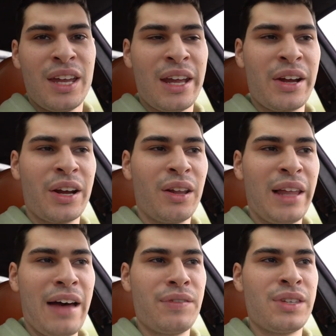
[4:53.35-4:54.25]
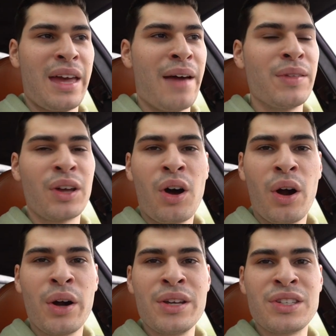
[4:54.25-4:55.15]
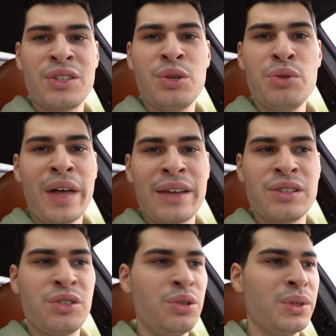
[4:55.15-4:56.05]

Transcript: Now you're gonna laugh and say, Evan, the car is a 2002